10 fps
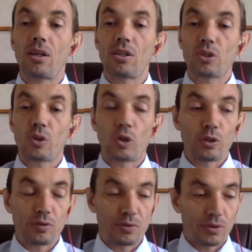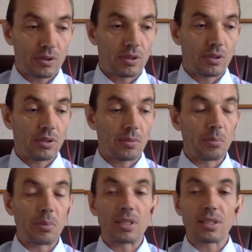sort of
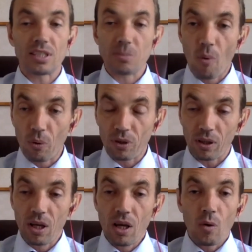business model.